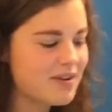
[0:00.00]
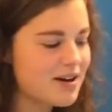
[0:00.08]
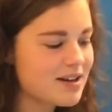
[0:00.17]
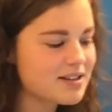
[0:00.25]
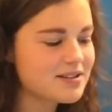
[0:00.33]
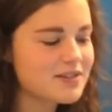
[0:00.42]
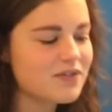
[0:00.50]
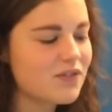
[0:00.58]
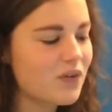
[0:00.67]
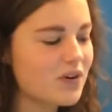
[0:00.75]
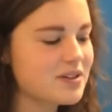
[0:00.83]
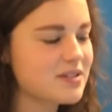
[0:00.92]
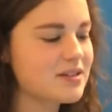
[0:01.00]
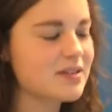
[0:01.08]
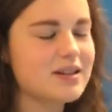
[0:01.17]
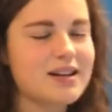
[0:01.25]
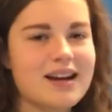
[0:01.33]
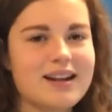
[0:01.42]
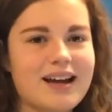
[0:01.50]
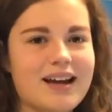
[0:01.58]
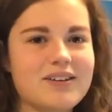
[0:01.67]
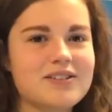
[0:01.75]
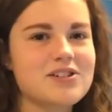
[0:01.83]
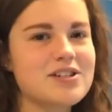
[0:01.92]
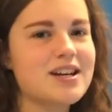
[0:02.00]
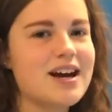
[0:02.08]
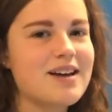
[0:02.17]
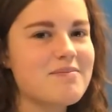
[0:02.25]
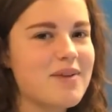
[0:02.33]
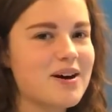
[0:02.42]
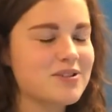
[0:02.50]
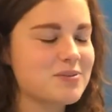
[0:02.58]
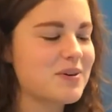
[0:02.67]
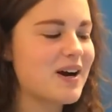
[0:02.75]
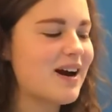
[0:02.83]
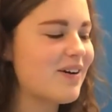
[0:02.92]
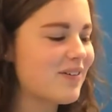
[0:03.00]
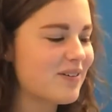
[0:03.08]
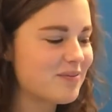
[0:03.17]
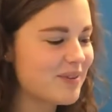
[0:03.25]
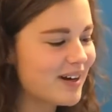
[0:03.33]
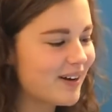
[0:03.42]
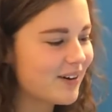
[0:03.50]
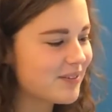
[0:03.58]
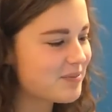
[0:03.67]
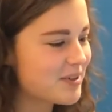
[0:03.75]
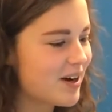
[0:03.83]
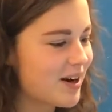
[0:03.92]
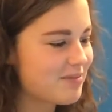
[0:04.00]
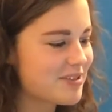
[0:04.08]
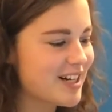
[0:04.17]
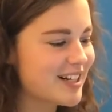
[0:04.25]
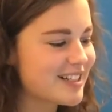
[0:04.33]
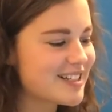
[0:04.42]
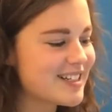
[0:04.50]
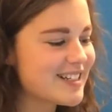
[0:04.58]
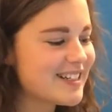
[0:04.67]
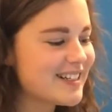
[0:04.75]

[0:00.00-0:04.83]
mass, force, kinetic energy, and miles per hour of my objects.